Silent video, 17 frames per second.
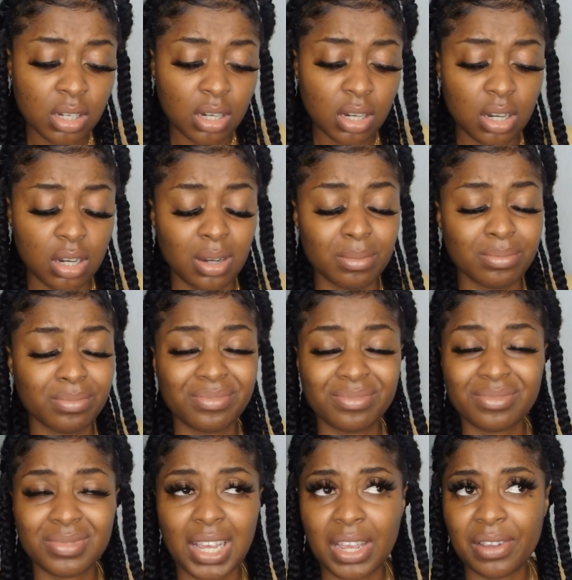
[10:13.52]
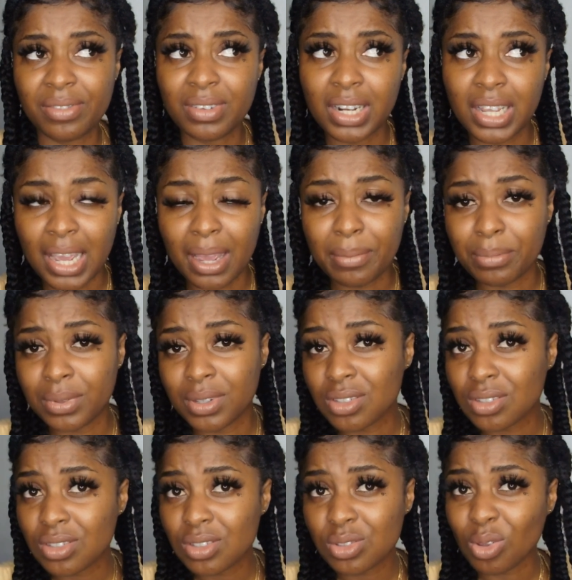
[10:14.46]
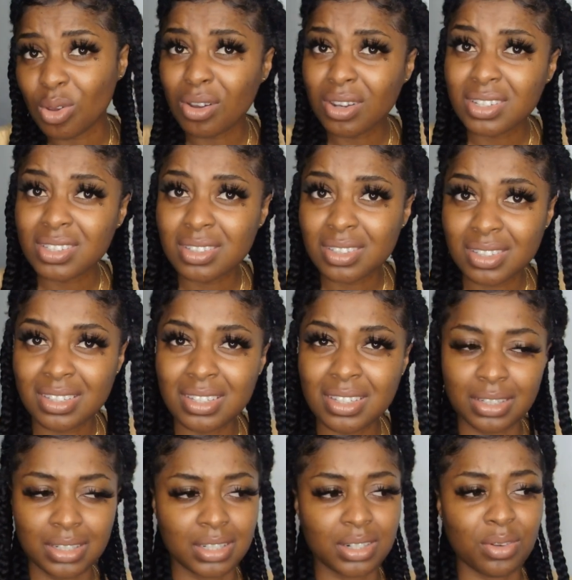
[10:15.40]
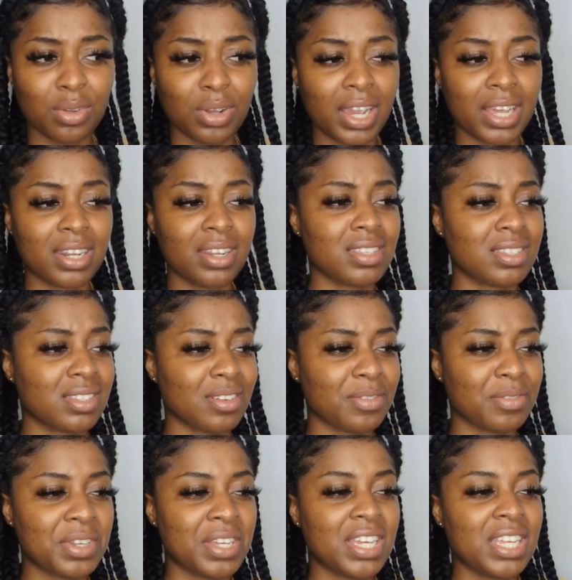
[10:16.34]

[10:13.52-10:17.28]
I feel like I'm being stalked and all kind of stuff.